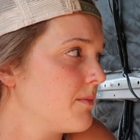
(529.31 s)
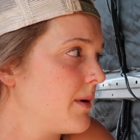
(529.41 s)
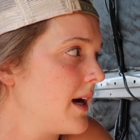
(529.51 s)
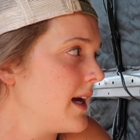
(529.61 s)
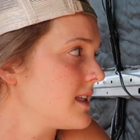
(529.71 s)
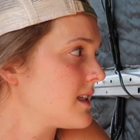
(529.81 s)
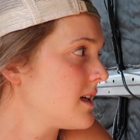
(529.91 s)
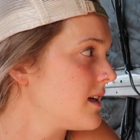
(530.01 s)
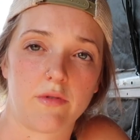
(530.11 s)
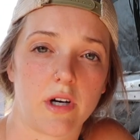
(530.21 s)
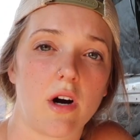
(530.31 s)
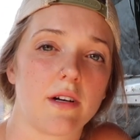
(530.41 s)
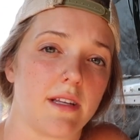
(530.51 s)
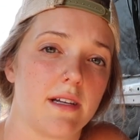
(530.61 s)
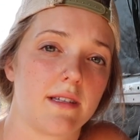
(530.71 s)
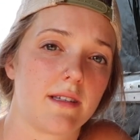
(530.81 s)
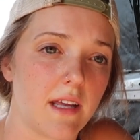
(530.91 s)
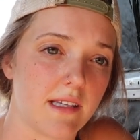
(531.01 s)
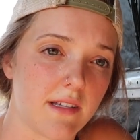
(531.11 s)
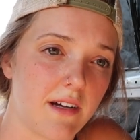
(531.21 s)
but regardless,
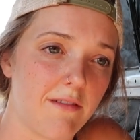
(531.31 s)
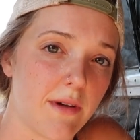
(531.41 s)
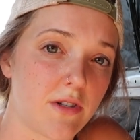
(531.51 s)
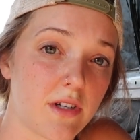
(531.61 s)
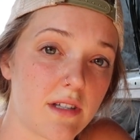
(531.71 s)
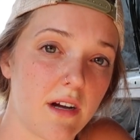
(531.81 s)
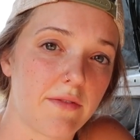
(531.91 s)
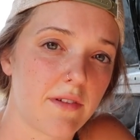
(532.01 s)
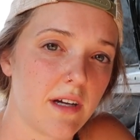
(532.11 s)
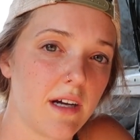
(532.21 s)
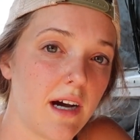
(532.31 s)
they still have metric stuff.